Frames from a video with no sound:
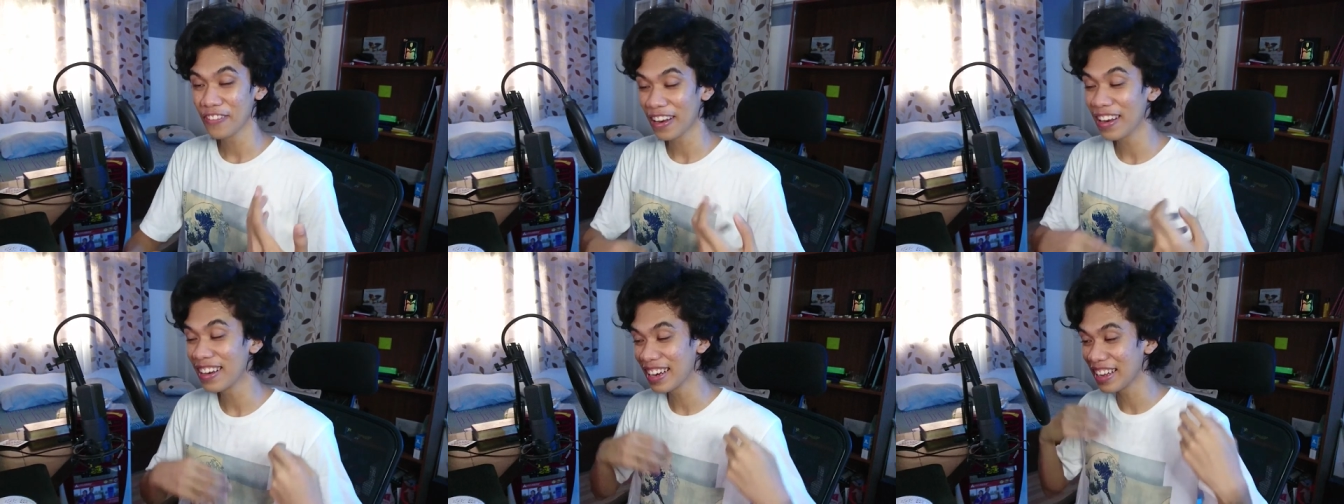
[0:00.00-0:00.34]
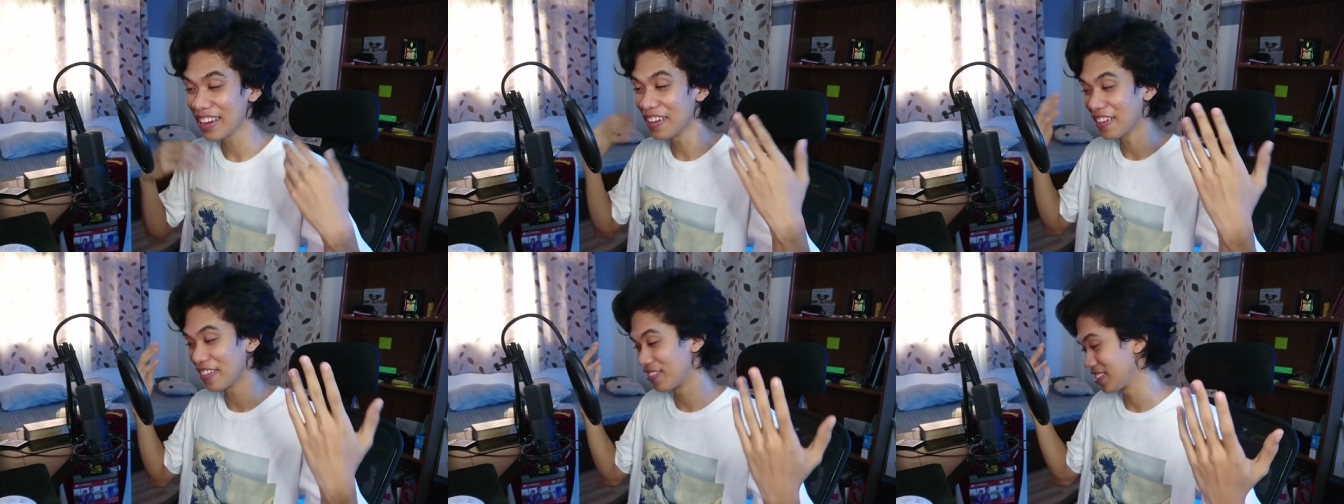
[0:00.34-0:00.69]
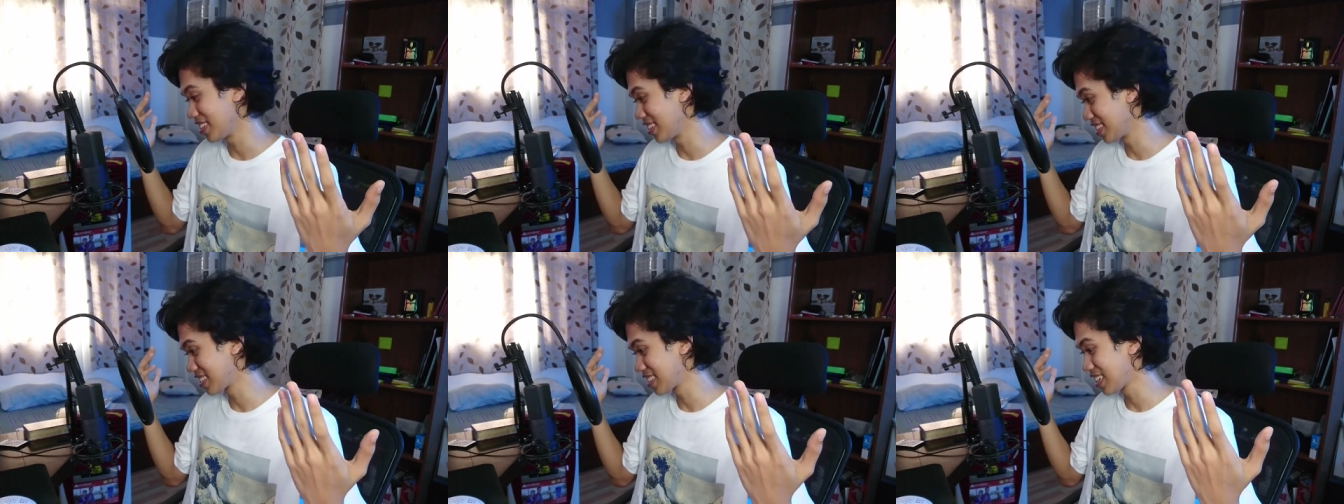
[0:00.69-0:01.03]
Very
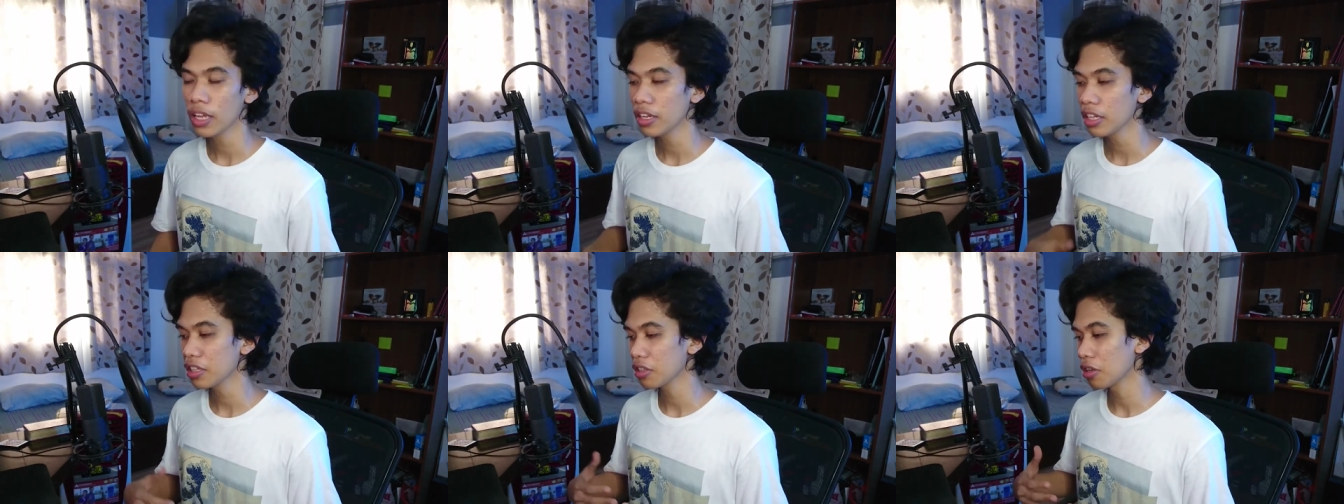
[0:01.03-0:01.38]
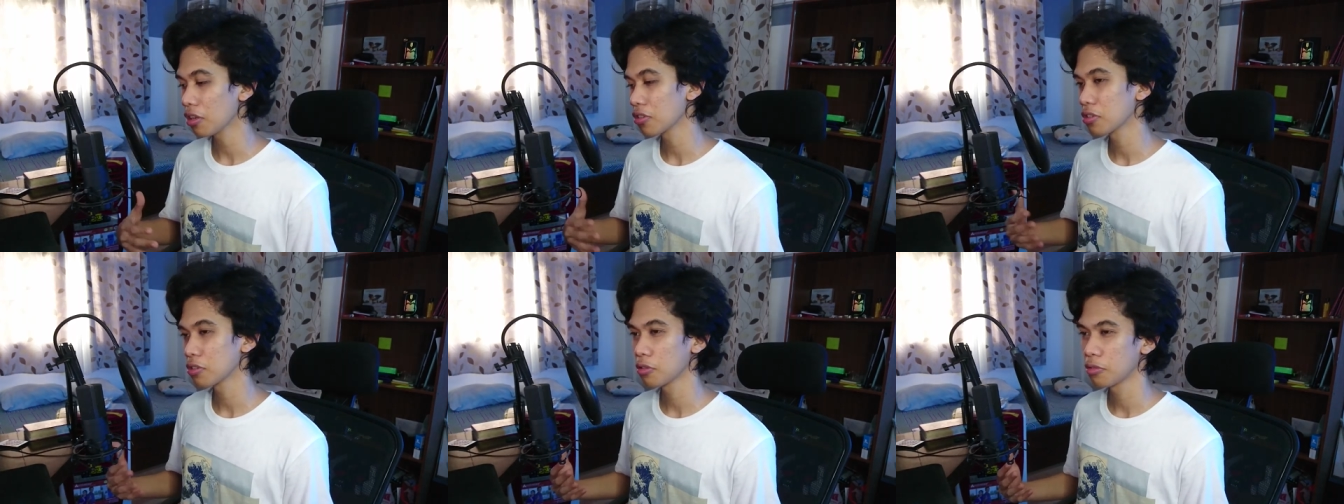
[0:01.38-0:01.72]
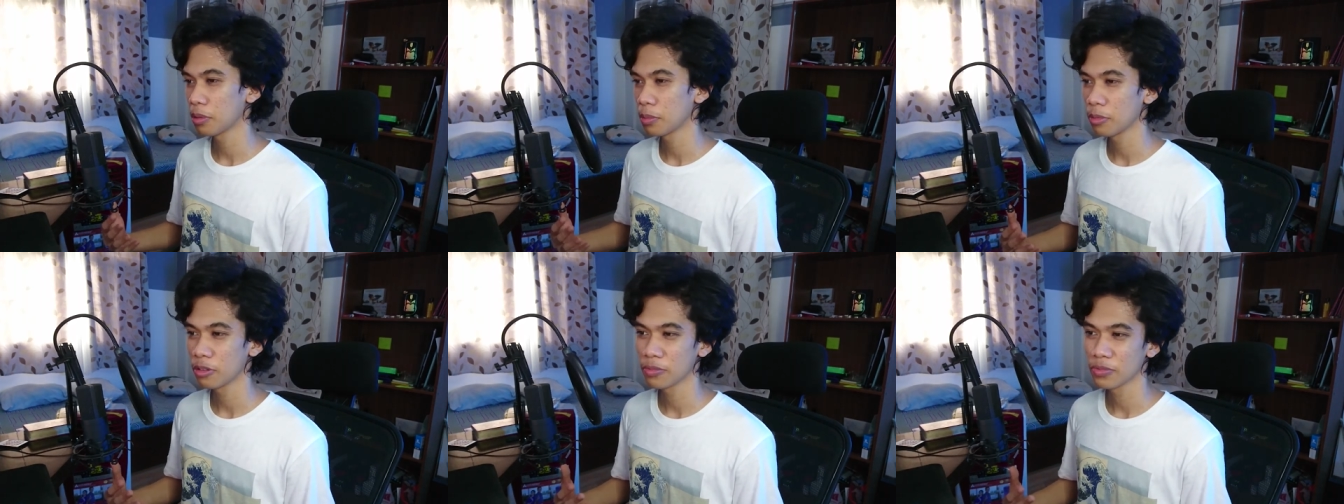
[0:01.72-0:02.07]
obvious. And it also
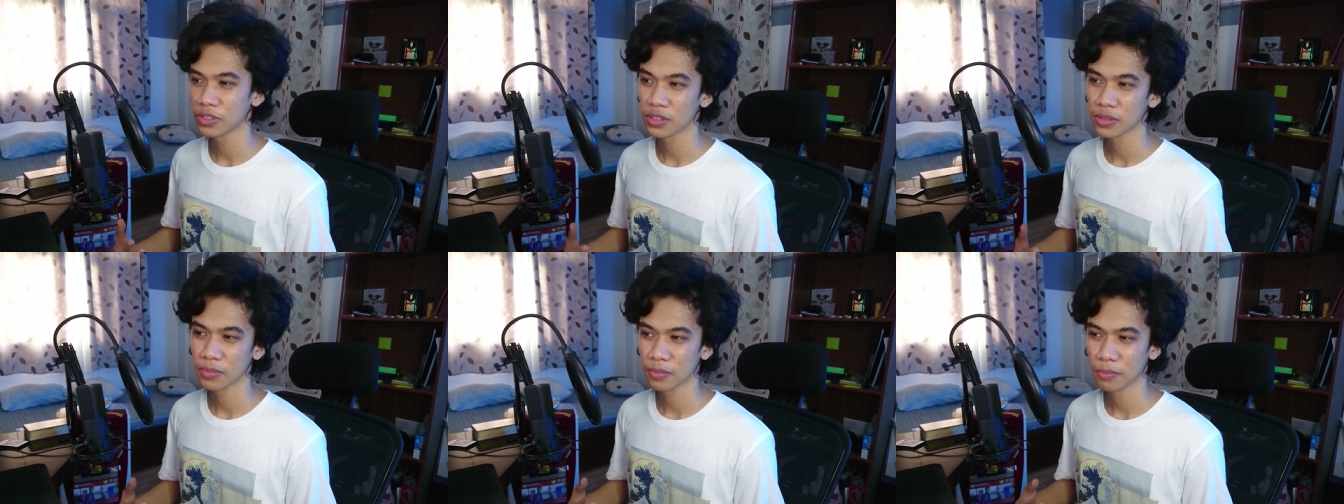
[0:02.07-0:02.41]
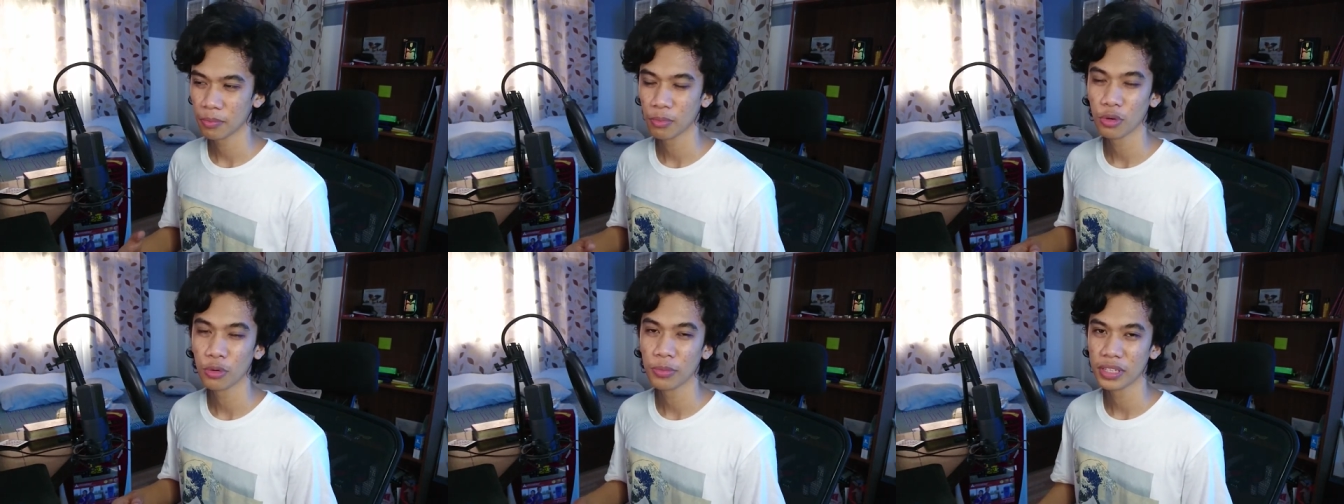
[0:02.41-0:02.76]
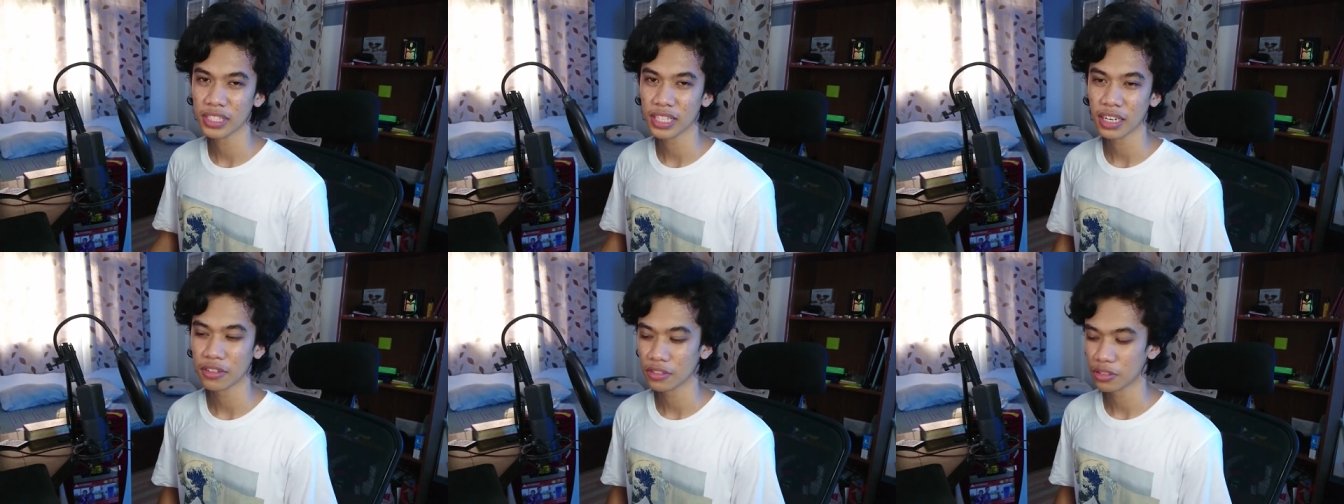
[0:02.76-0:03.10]
removes
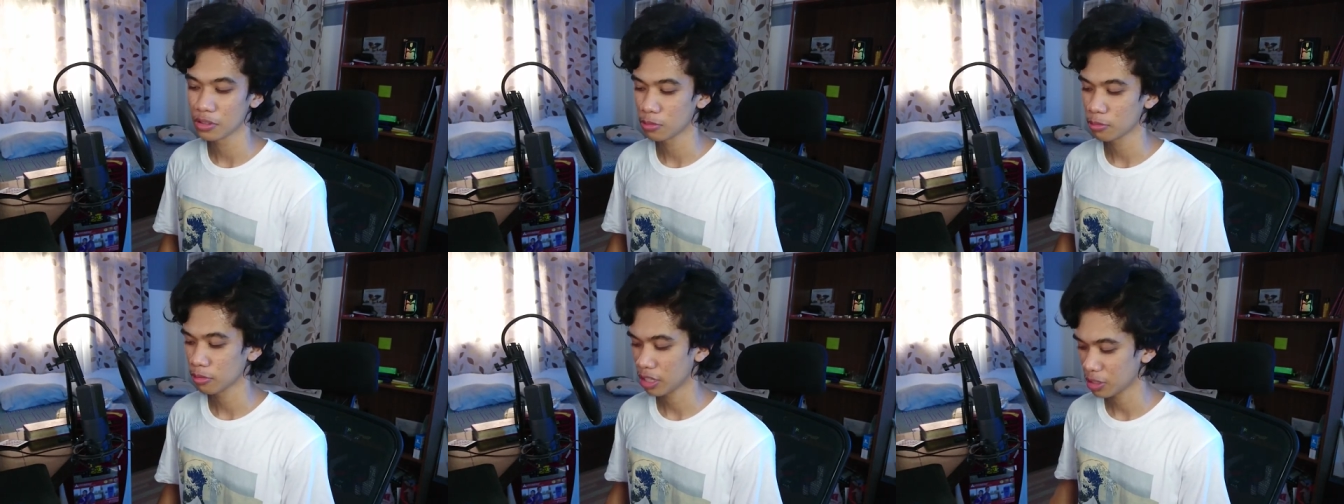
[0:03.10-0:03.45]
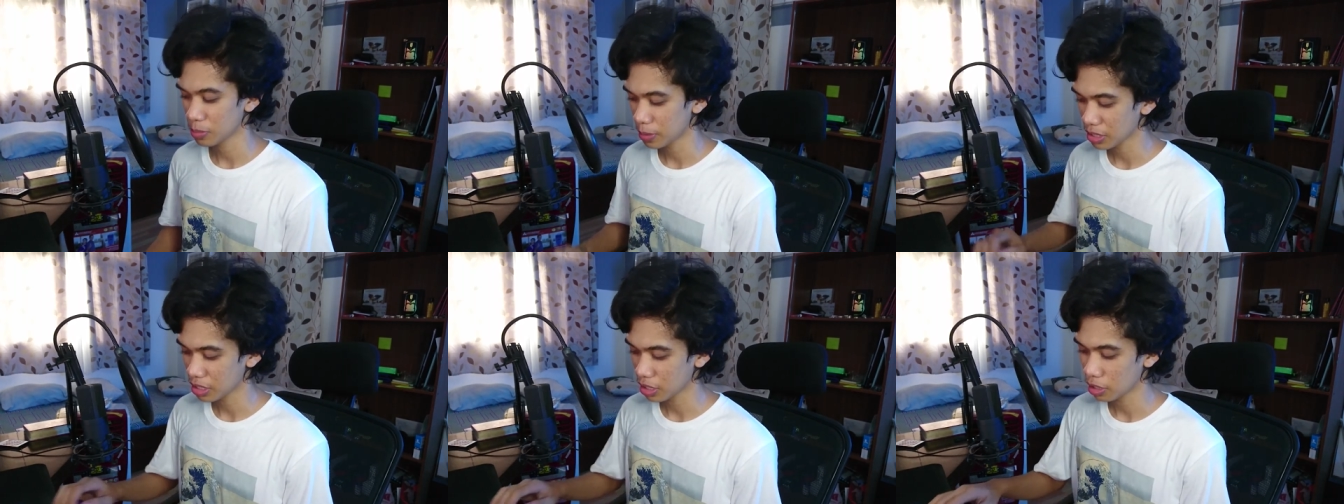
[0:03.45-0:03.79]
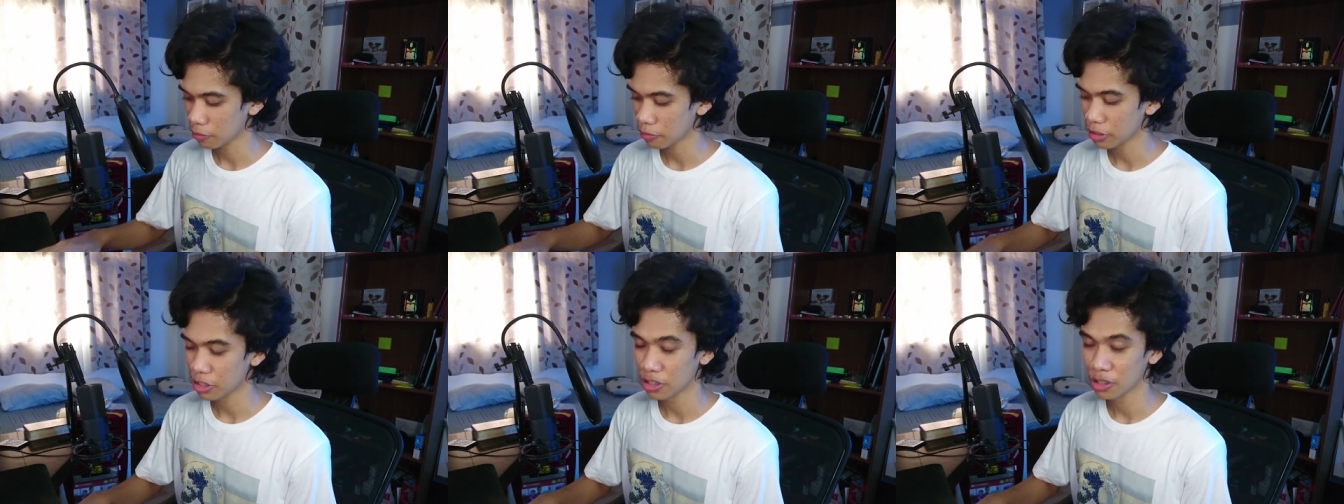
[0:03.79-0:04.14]
boomy sounds,
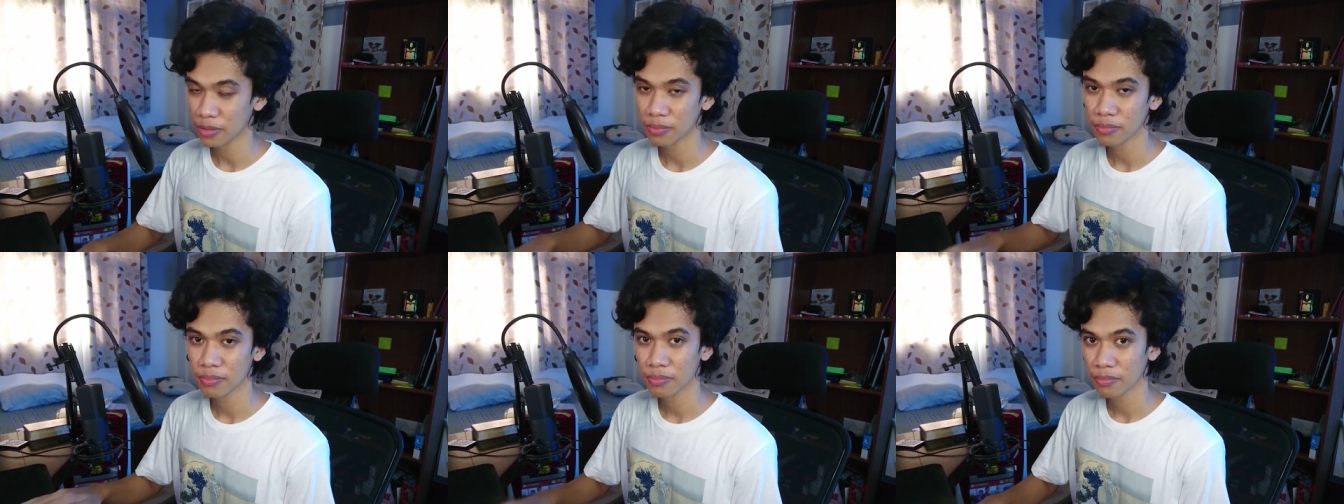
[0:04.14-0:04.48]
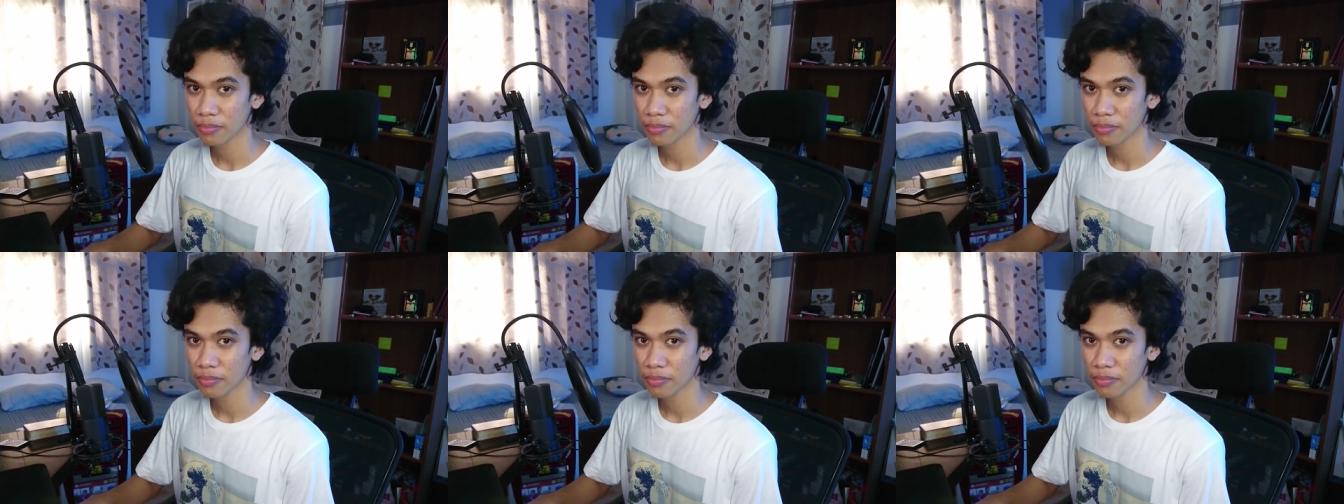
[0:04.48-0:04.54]
especially when you're